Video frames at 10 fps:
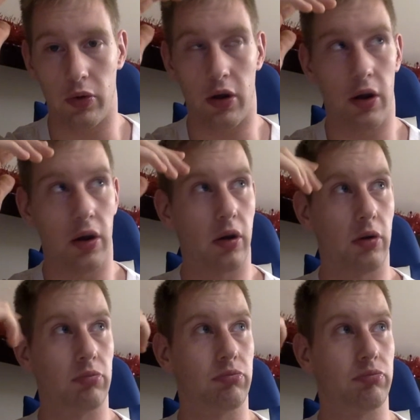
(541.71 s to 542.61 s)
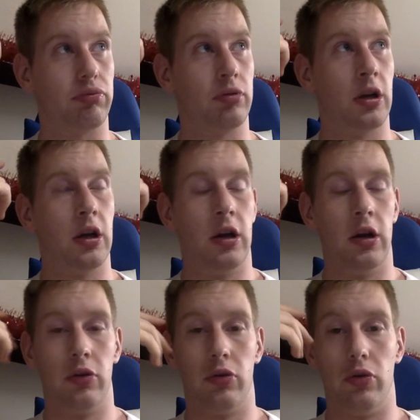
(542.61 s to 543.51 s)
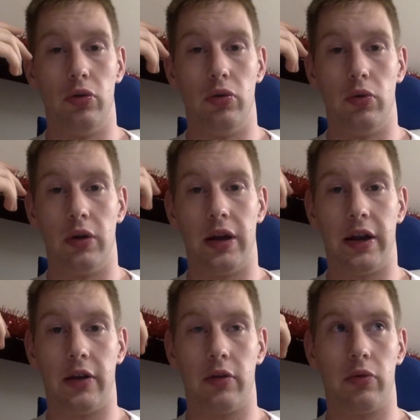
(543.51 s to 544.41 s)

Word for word: uh, to do like